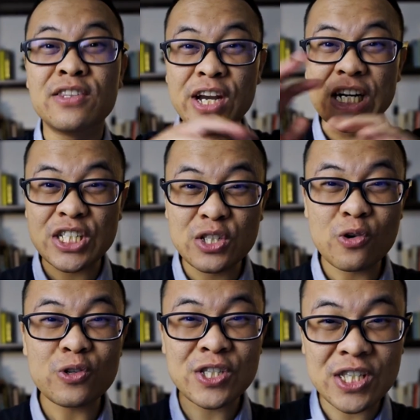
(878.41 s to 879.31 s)
There's
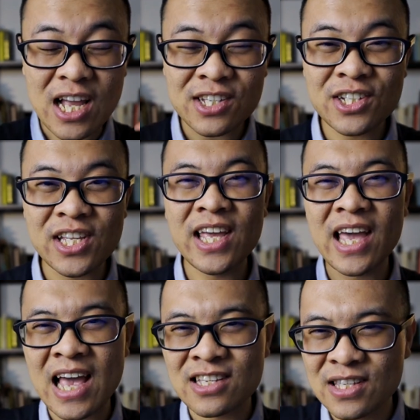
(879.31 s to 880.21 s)
no such
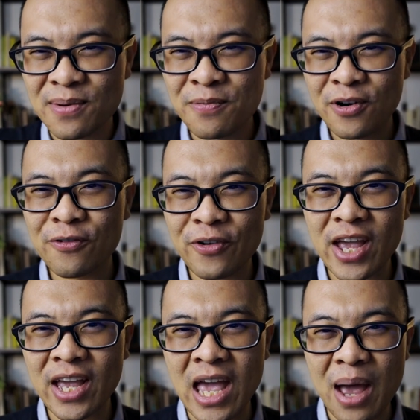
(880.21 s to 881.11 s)
thing as the
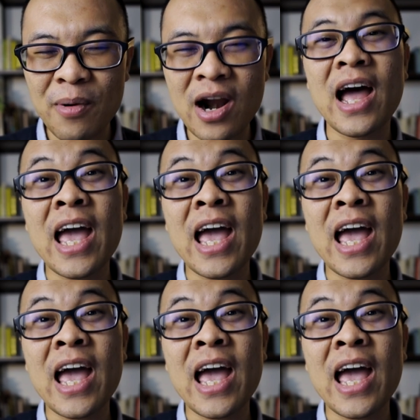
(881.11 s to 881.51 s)
perfect camera,